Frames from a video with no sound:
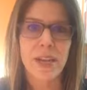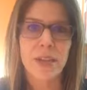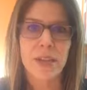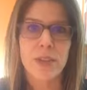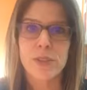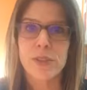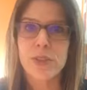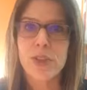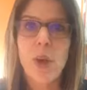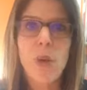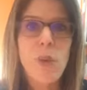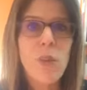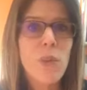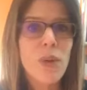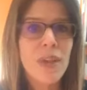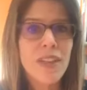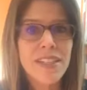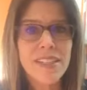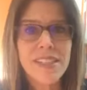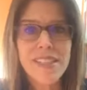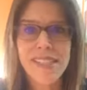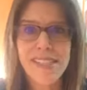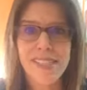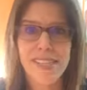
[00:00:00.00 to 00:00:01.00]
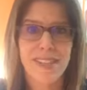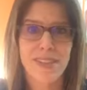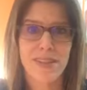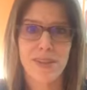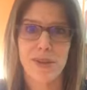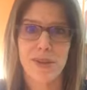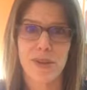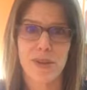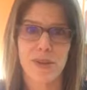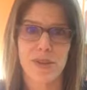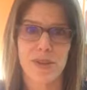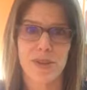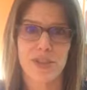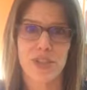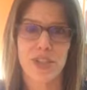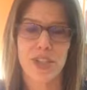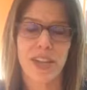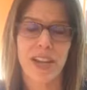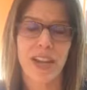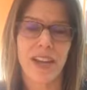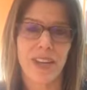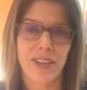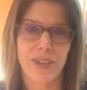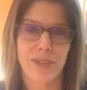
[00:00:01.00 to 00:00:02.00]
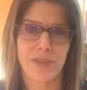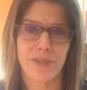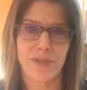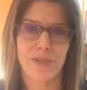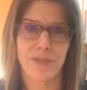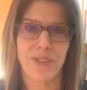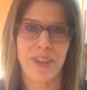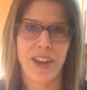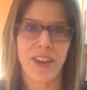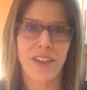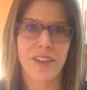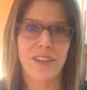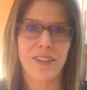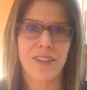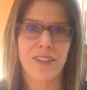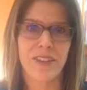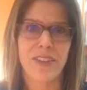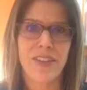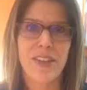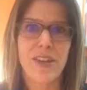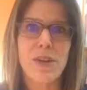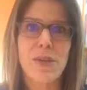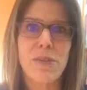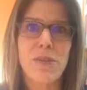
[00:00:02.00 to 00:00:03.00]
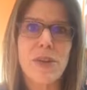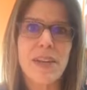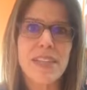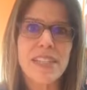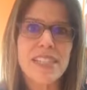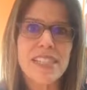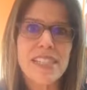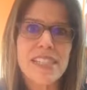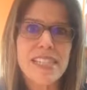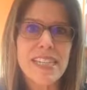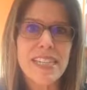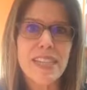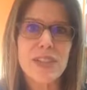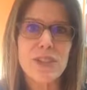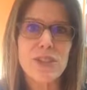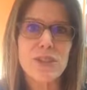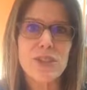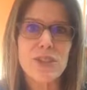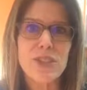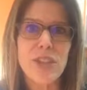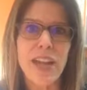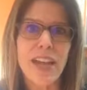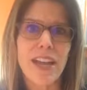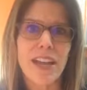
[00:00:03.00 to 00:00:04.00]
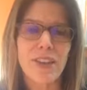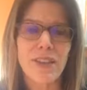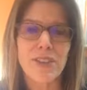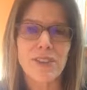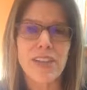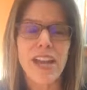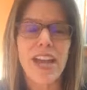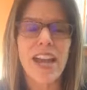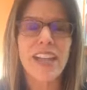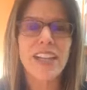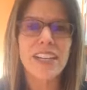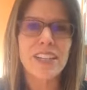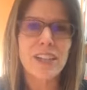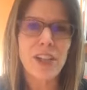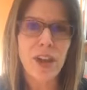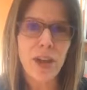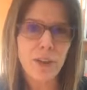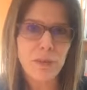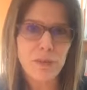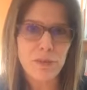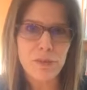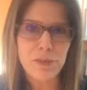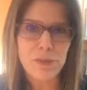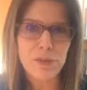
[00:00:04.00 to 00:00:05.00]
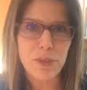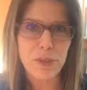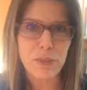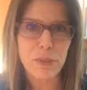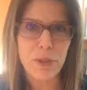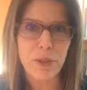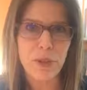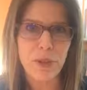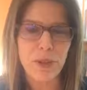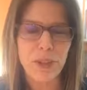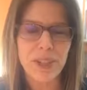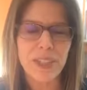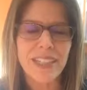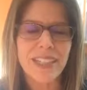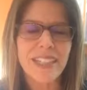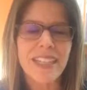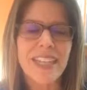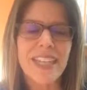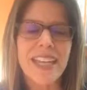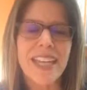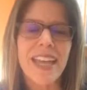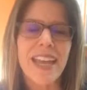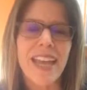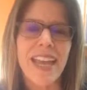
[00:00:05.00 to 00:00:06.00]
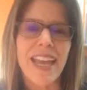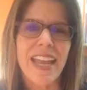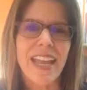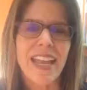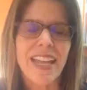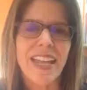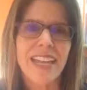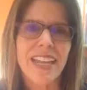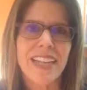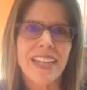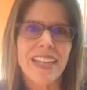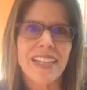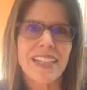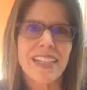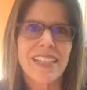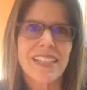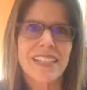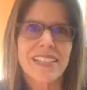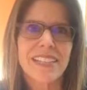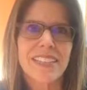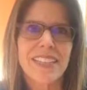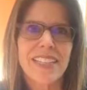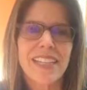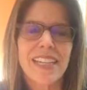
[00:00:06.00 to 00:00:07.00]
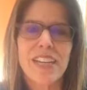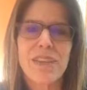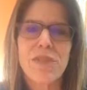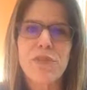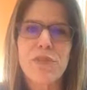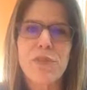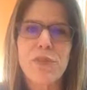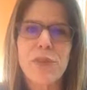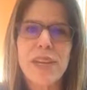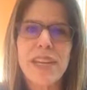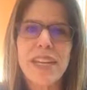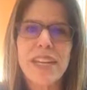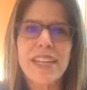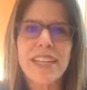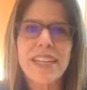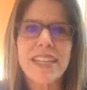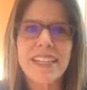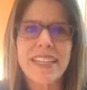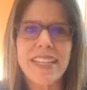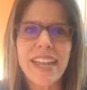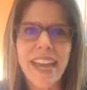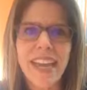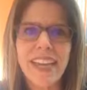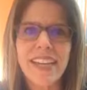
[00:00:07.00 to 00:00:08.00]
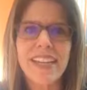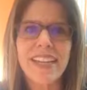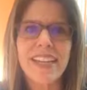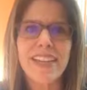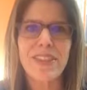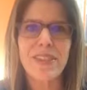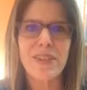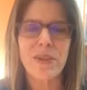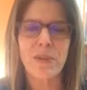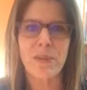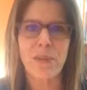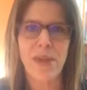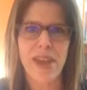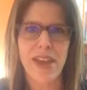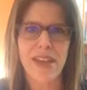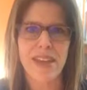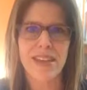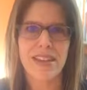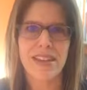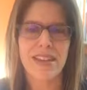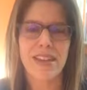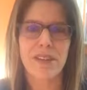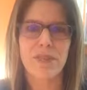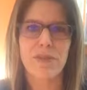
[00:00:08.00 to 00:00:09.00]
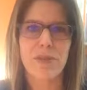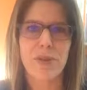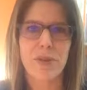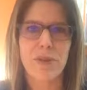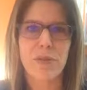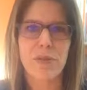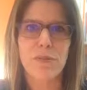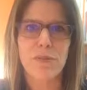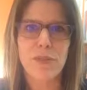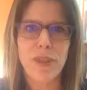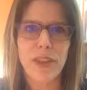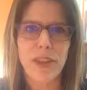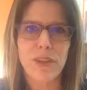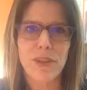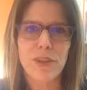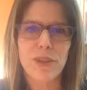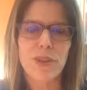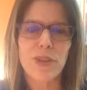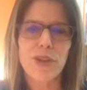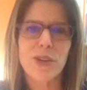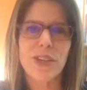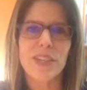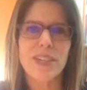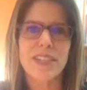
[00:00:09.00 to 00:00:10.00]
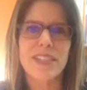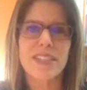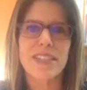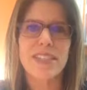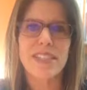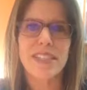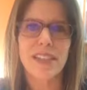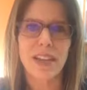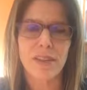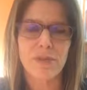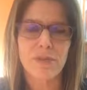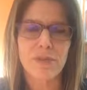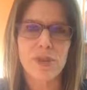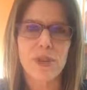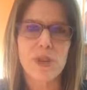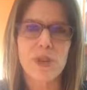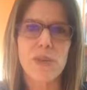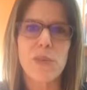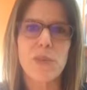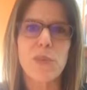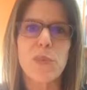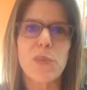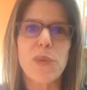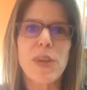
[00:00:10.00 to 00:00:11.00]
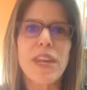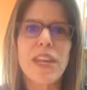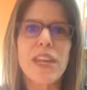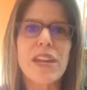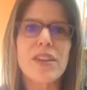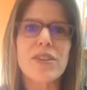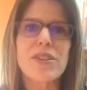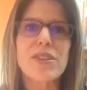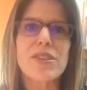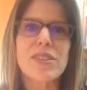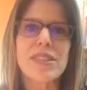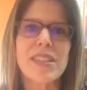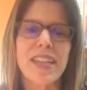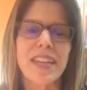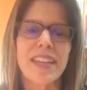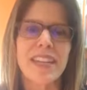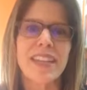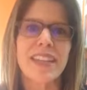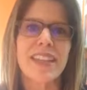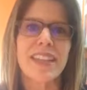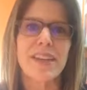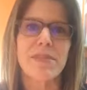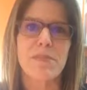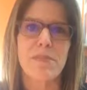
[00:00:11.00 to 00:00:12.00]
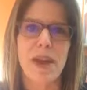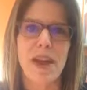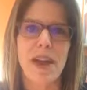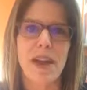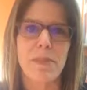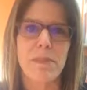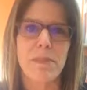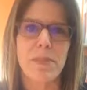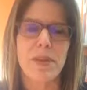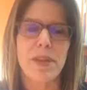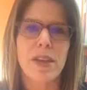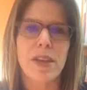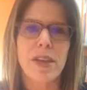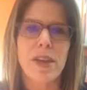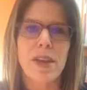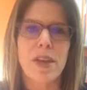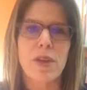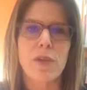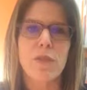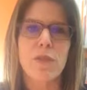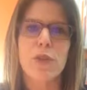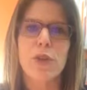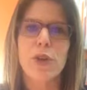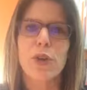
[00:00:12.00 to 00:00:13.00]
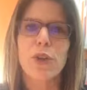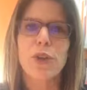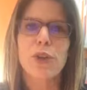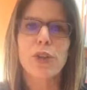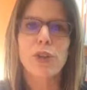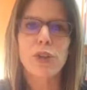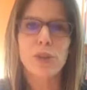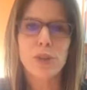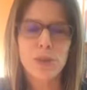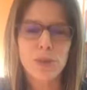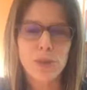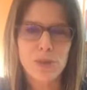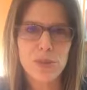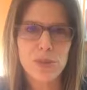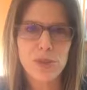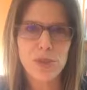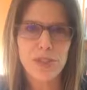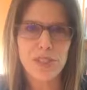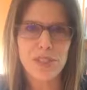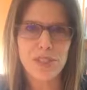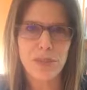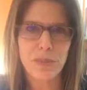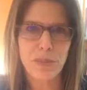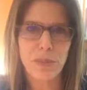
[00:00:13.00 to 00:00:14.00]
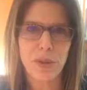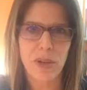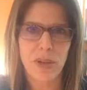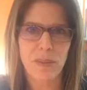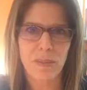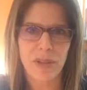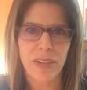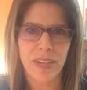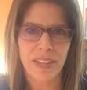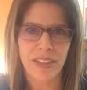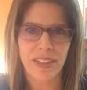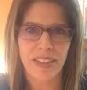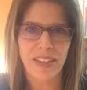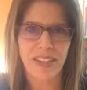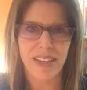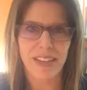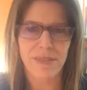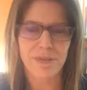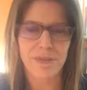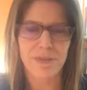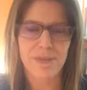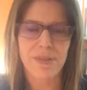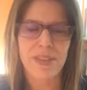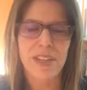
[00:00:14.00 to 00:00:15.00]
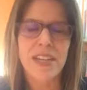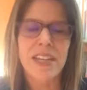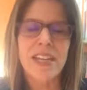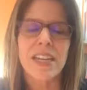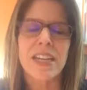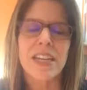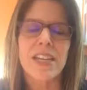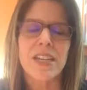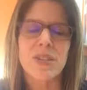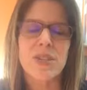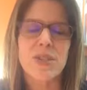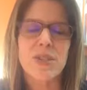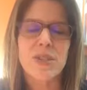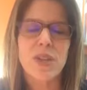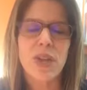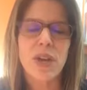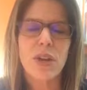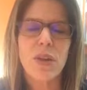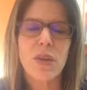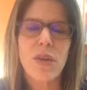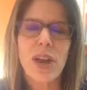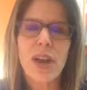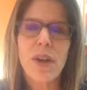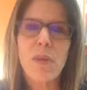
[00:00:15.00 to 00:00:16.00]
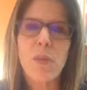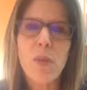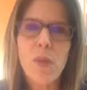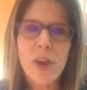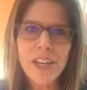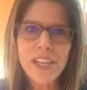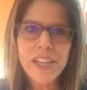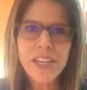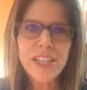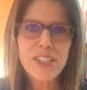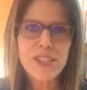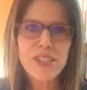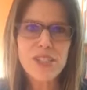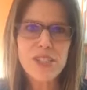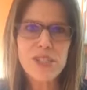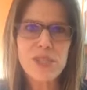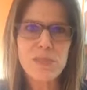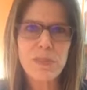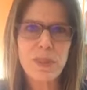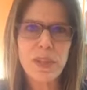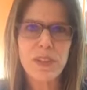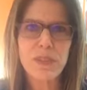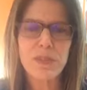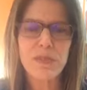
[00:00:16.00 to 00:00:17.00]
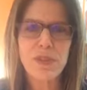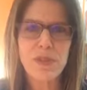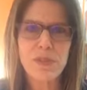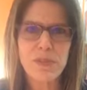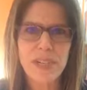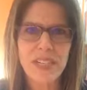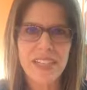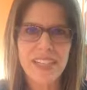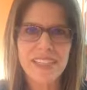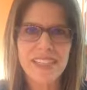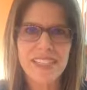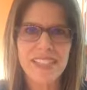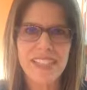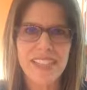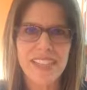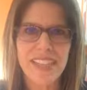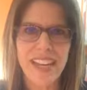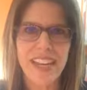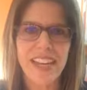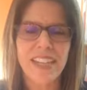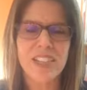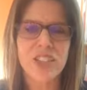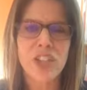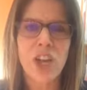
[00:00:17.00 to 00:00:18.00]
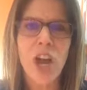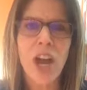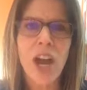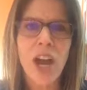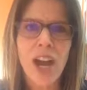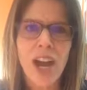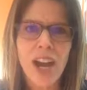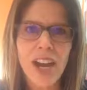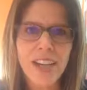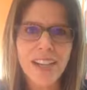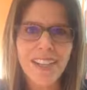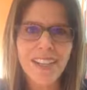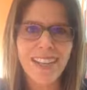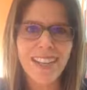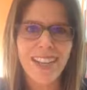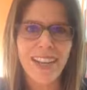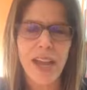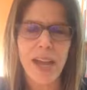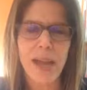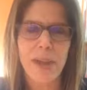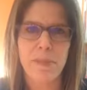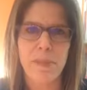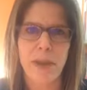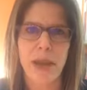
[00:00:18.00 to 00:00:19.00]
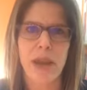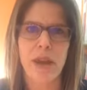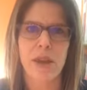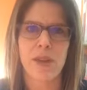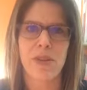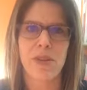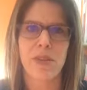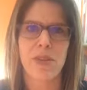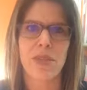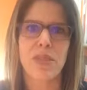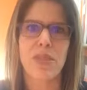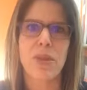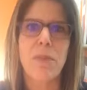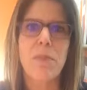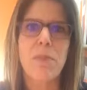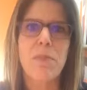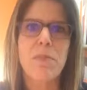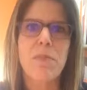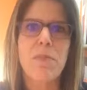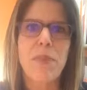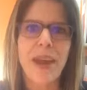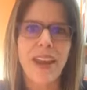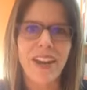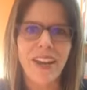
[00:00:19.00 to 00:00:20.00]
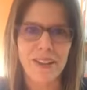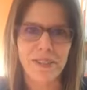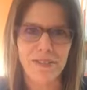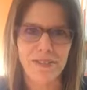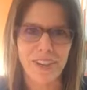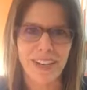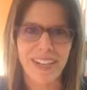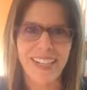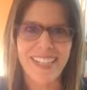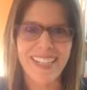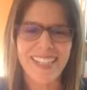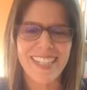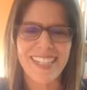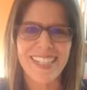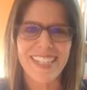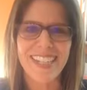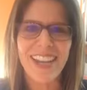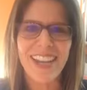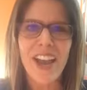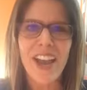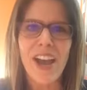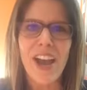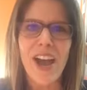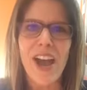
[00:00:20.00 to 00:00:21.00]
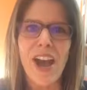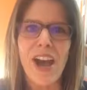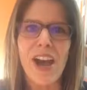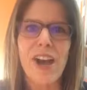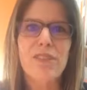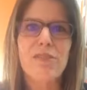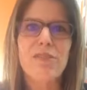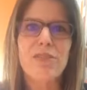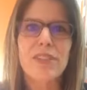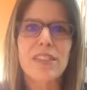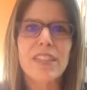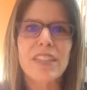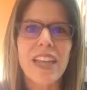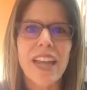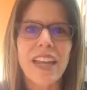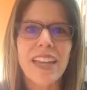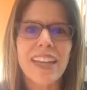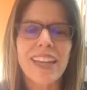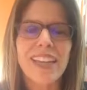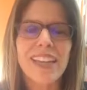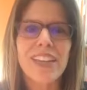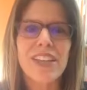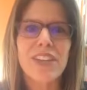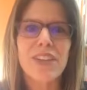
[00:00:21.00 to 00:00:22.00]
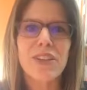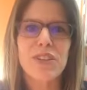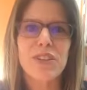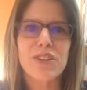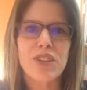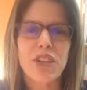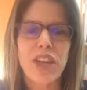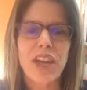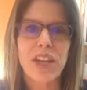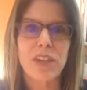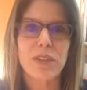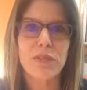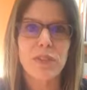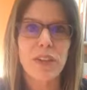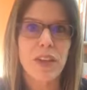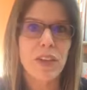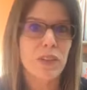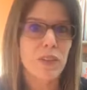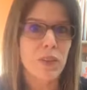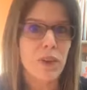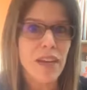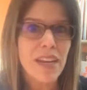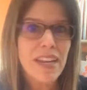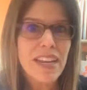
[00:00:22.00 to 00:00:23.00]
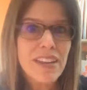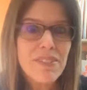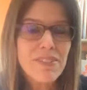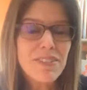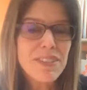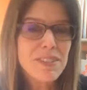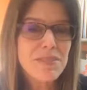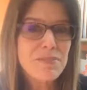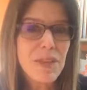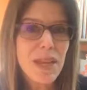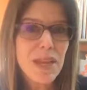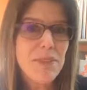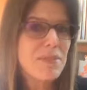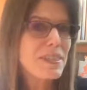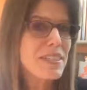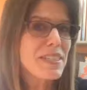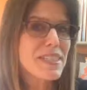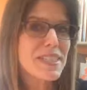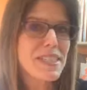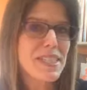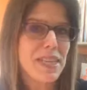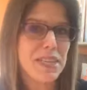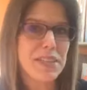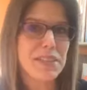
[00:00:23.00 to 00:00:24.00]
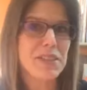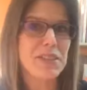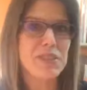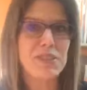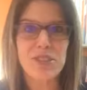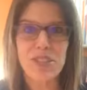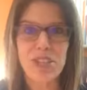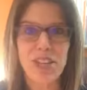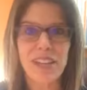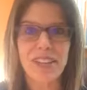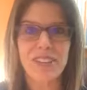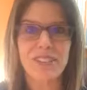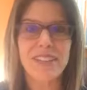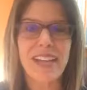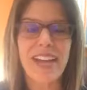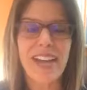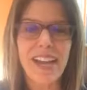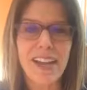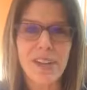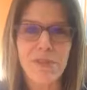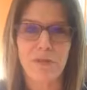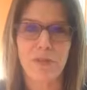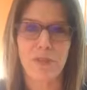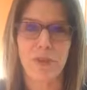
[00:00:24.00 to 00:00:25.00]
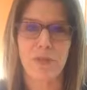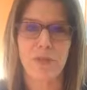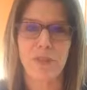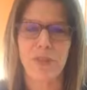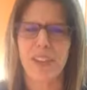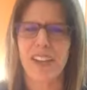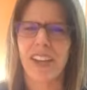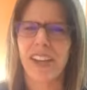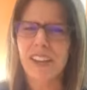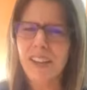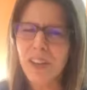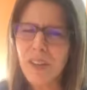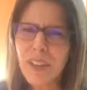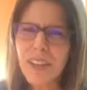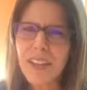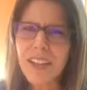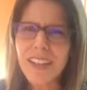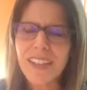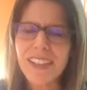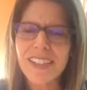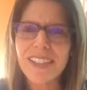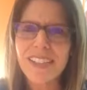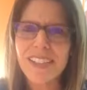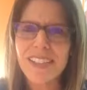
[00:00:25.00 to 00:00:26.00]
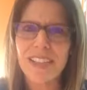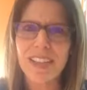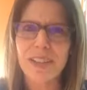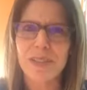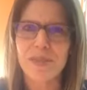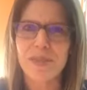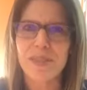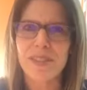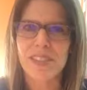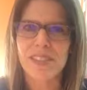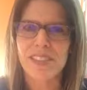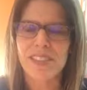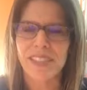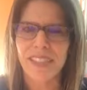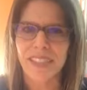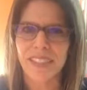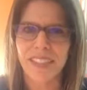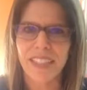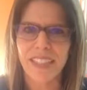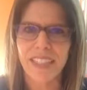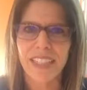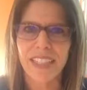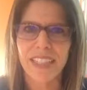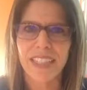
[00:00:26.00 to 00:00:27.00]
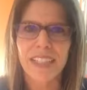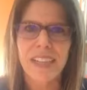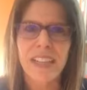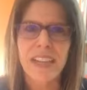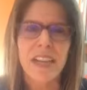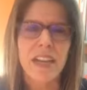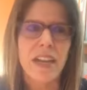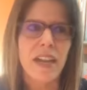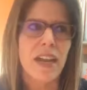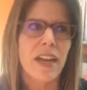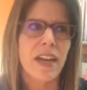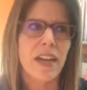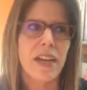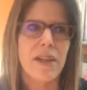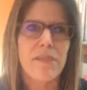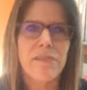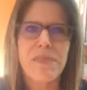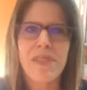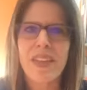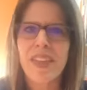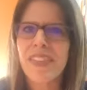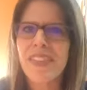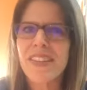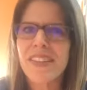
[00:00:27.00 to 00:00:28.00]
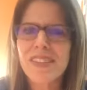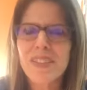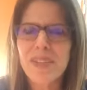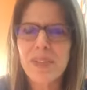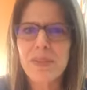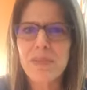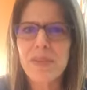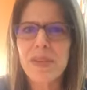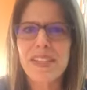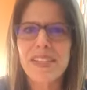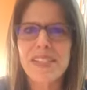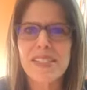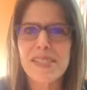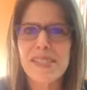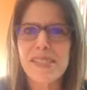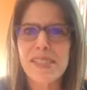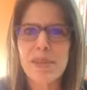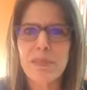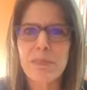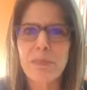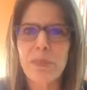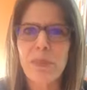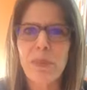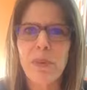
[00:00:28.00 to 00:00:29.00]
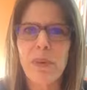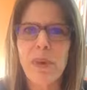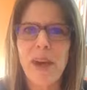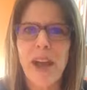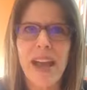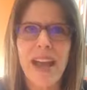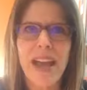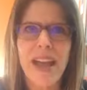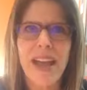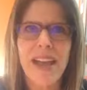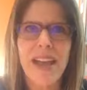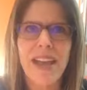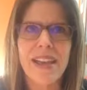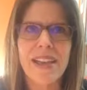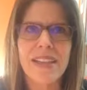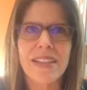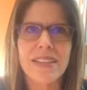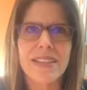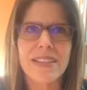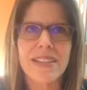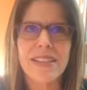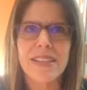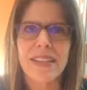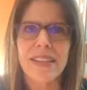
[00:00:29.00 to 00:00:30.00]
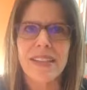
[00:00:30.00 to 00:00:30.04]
don't want to see their child fail. They don't want to see their child uncomfortable. And if we get in the way of their failure or discomfort, we are setting them up for huge disappointment in life. So I wanted to just spend a few minutes today talking about the benefits of letting your child fail, or even maybe setting your child up for failure. I know that kind of sounds silly. And this could be as simple as